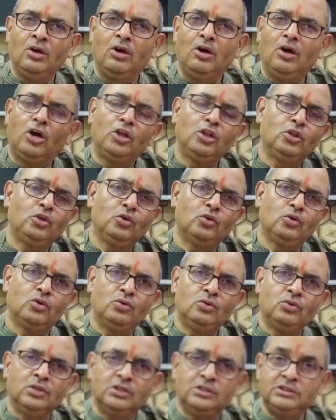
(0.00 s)

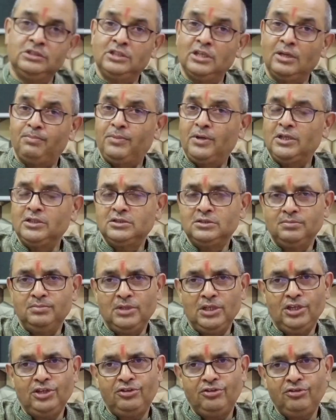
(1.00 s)
Although Japan's
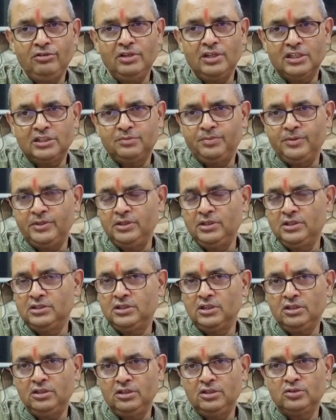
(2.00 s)
military
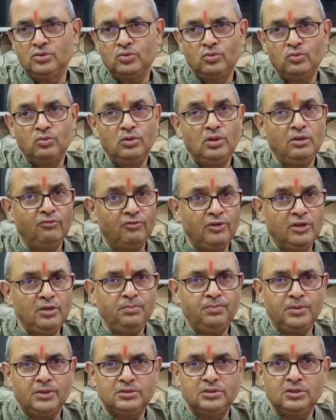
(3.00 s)
expenditure is only
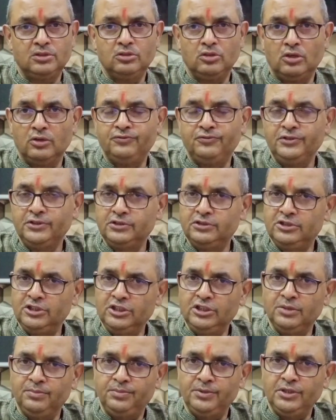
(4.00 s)
1% of its
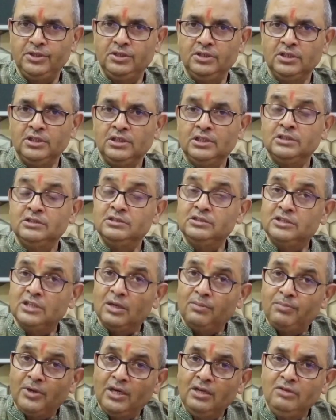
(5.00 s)
GDP,
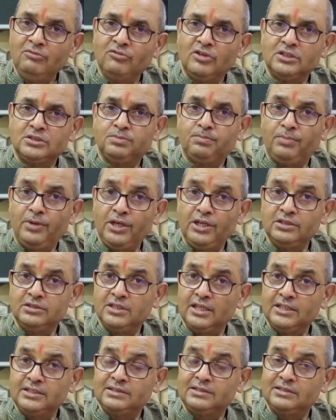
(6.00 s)
Japan was placed
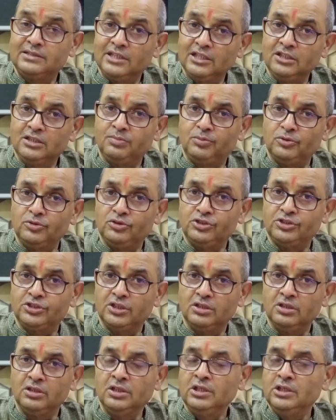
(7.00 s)
at 10th
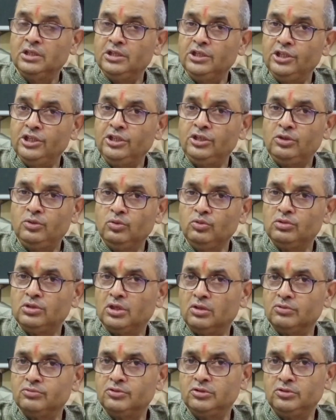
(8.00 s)
position in
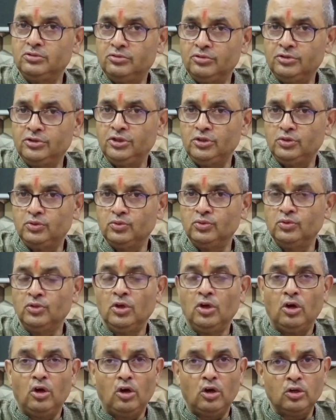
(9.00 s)
2022
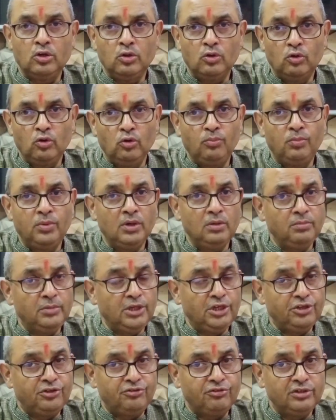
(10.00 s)
on global
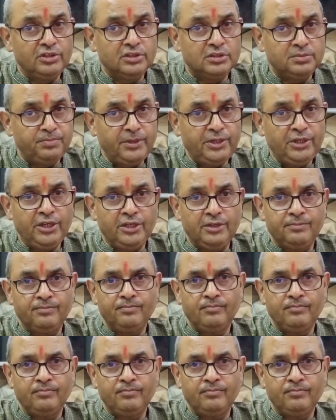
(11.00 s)
military spending.